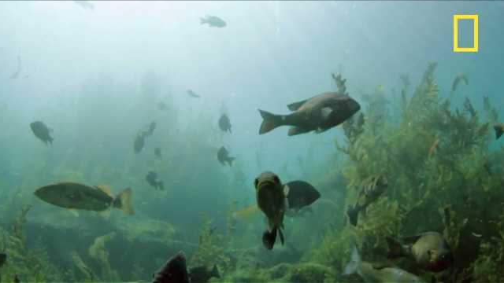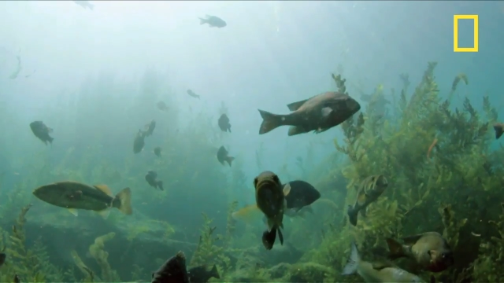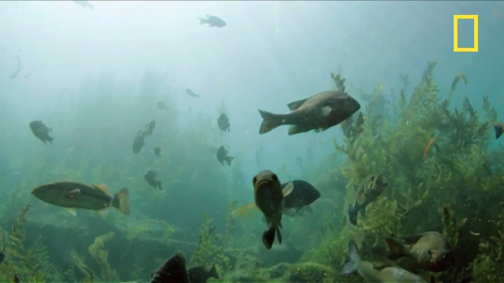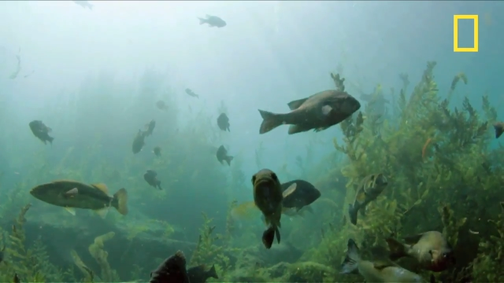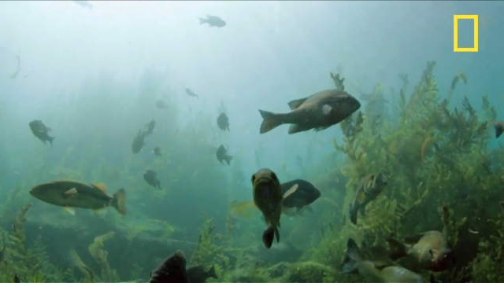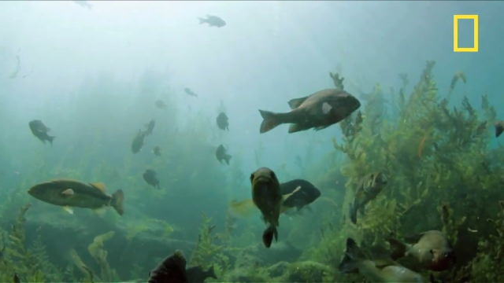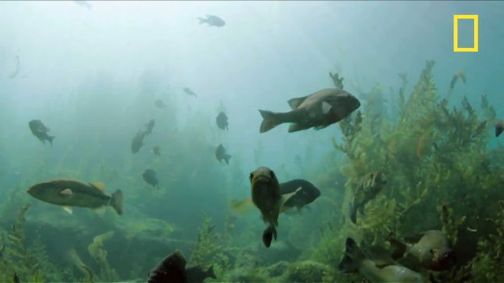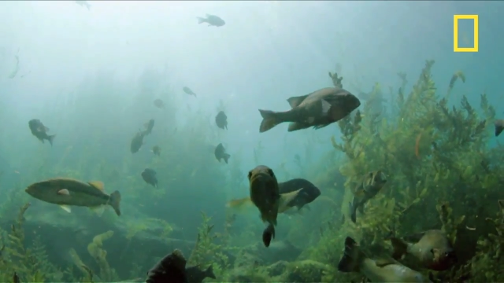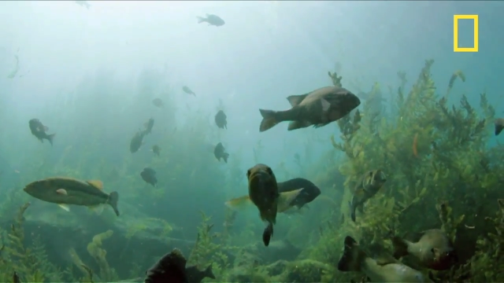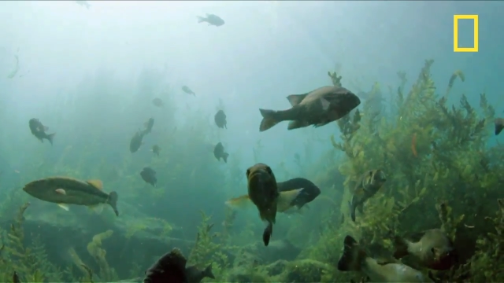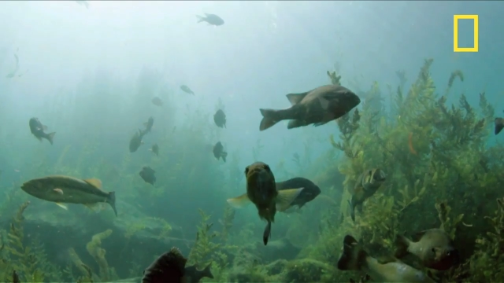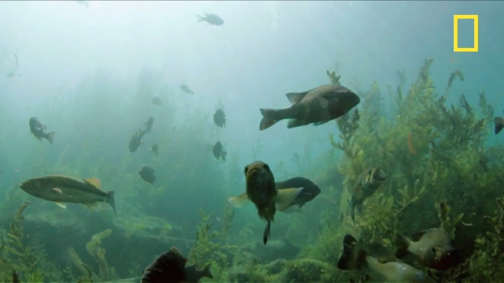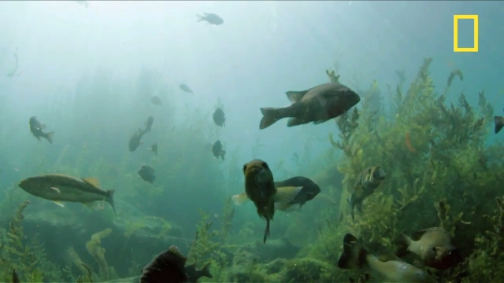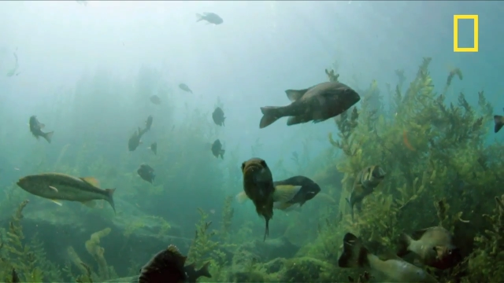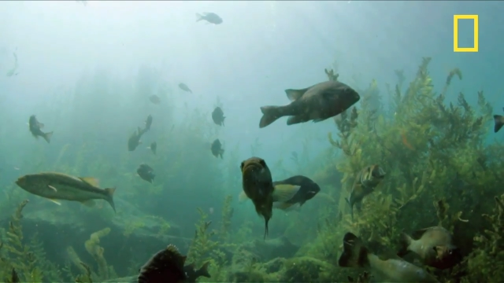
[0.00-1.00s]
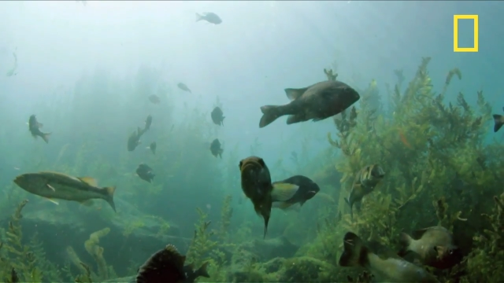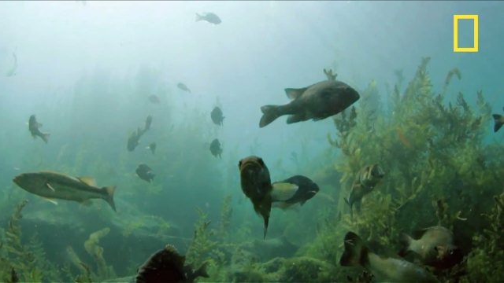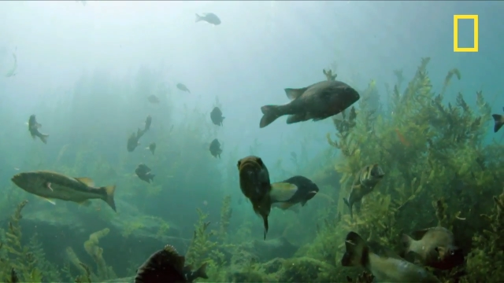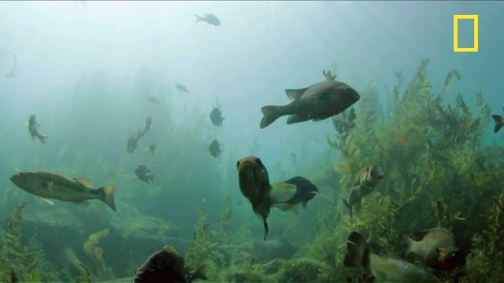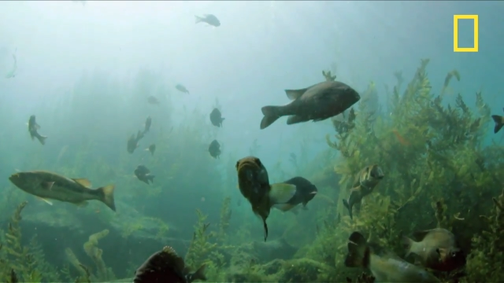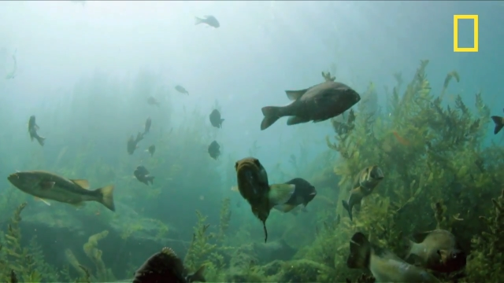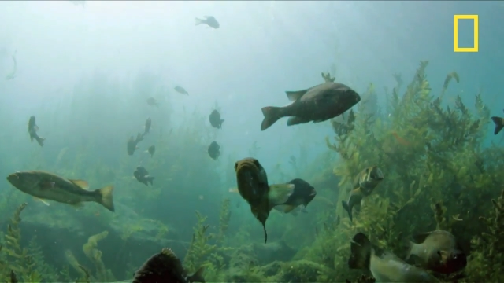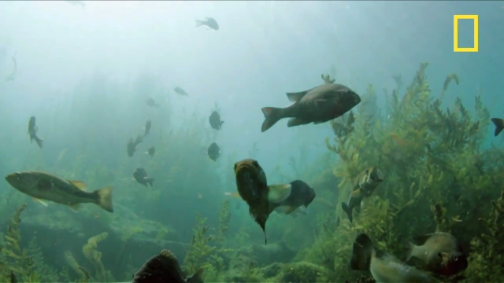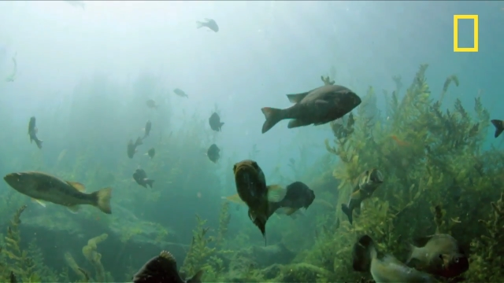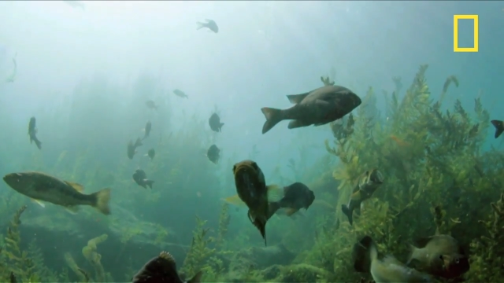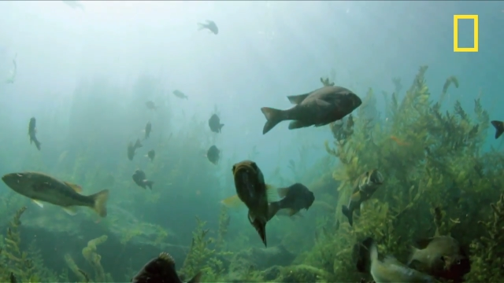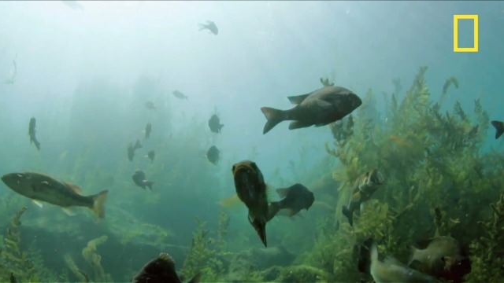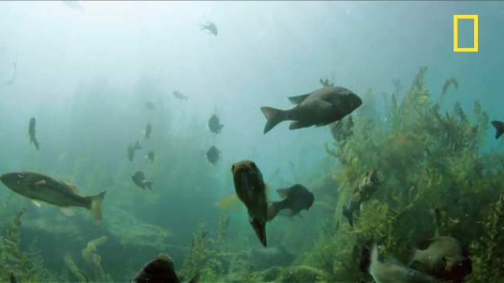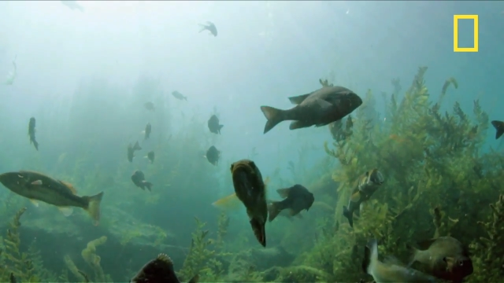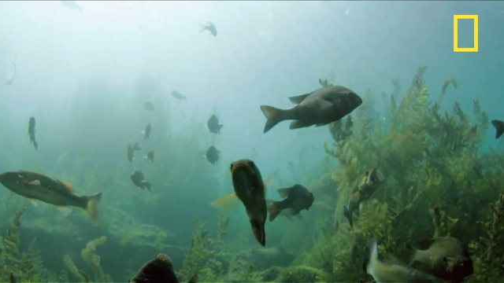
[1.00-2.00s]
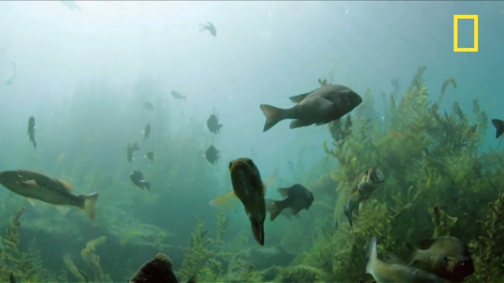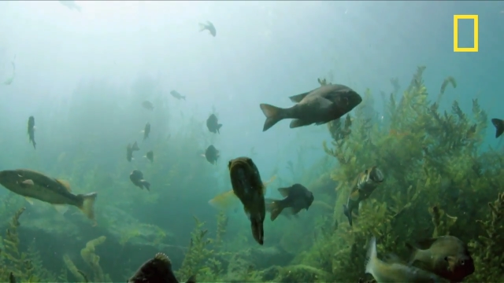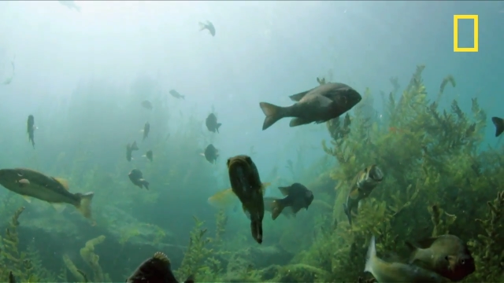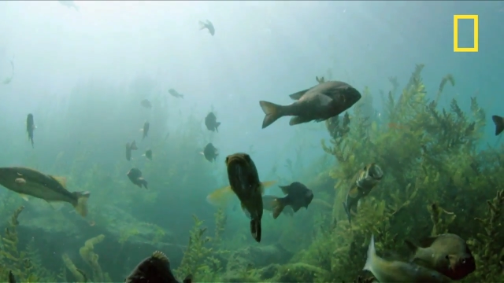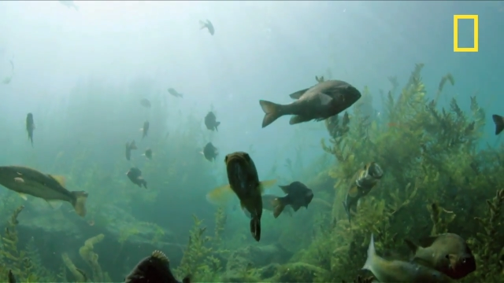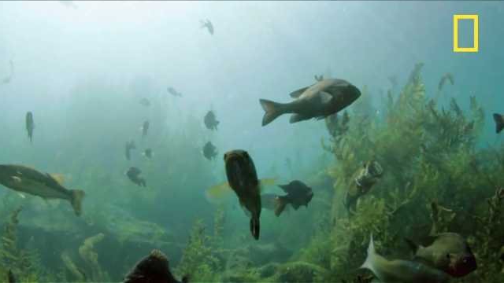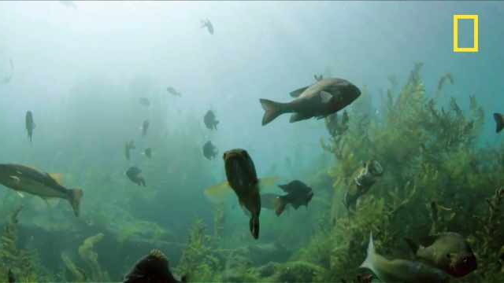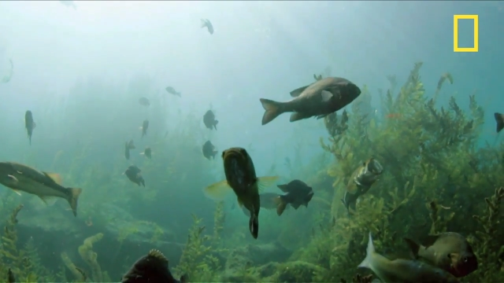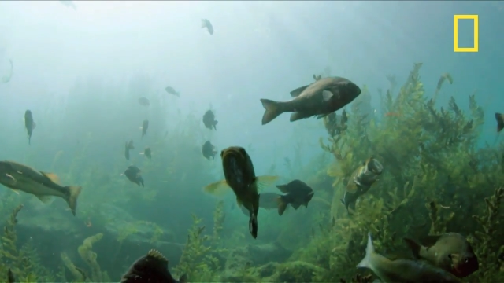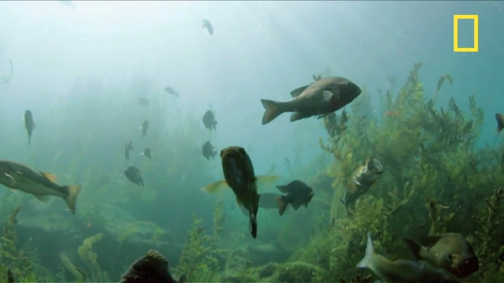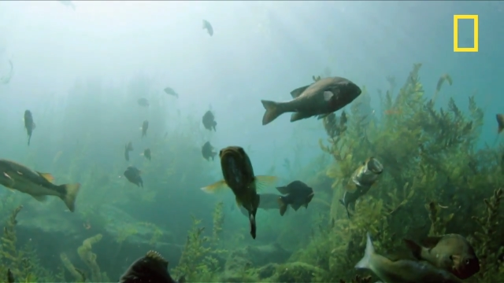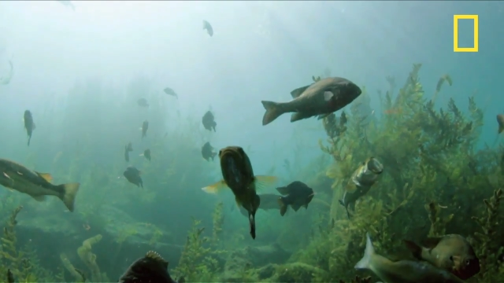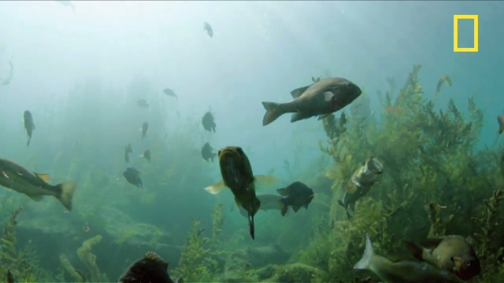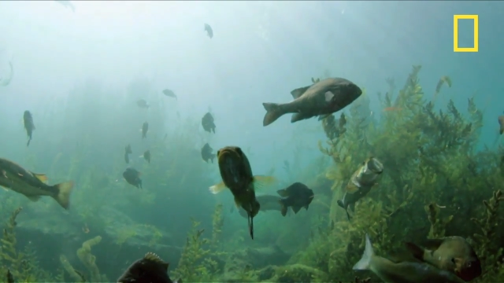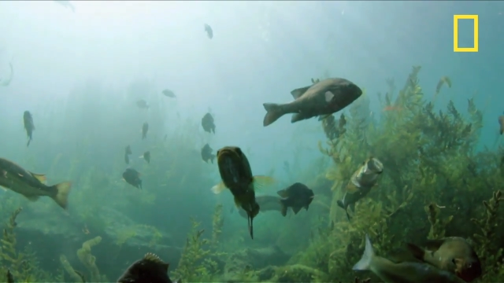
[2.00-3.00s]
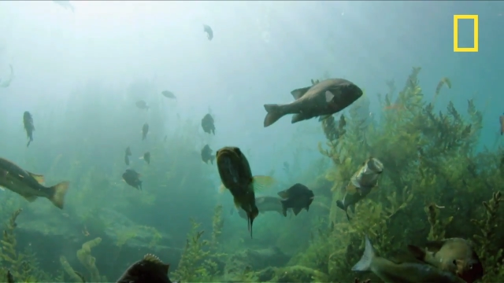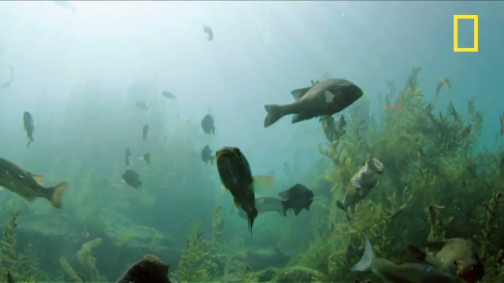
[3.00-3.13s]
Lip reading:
(no speaker visible)